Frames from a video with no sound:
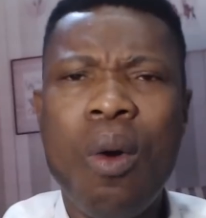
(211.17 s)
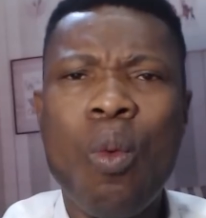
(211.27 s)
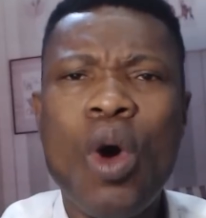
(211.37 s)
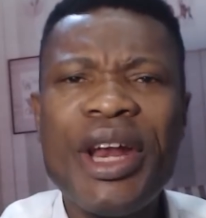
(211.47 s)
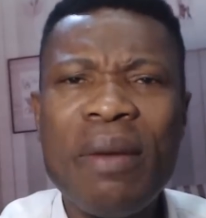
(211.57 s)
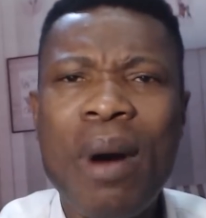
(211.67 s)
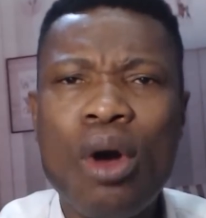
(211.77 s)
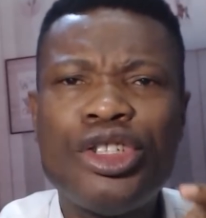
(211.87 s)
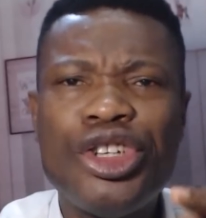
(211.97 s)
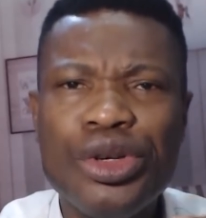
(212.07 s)
What
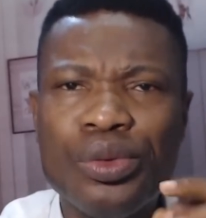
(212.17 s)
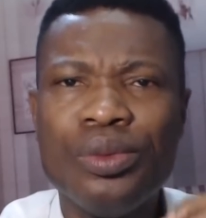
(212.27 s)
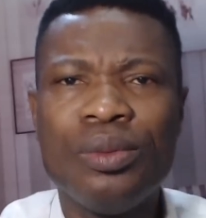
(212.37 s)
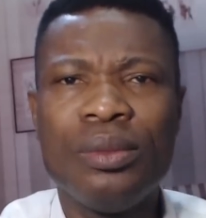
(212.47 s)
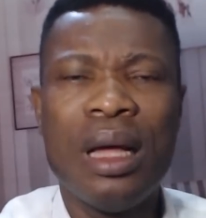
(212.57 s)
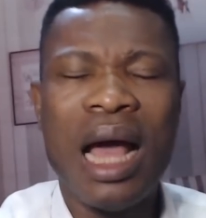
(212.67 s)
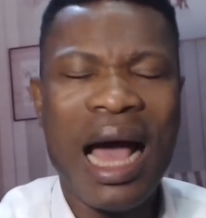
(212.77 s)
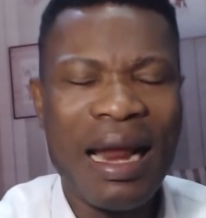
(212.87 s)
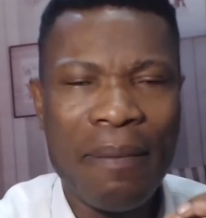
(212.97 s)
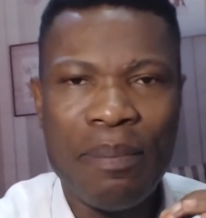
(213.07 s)
about you?
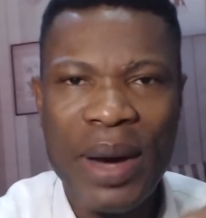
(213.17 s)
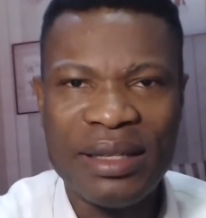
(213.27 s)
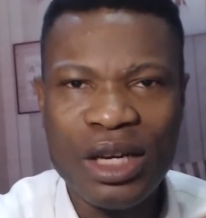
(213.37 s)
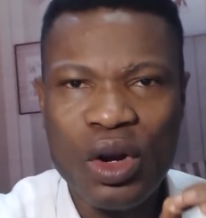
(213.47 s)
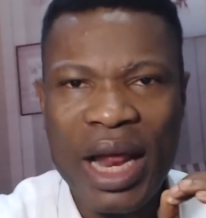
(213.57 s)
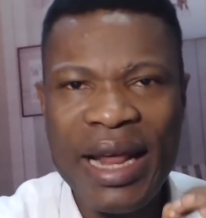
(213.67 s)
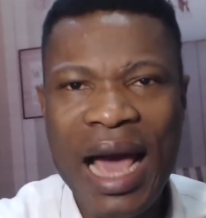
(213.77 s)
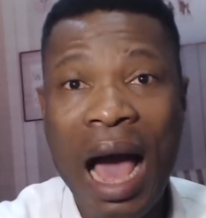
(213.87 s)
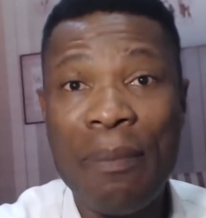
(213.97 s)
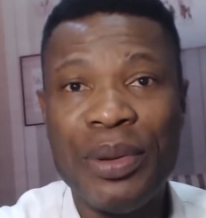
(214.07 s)
And I'm particularly
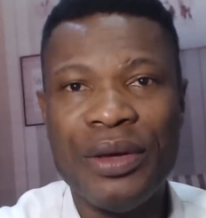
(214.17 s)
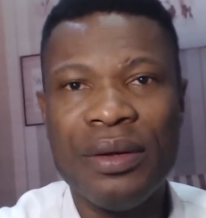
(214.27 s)
happy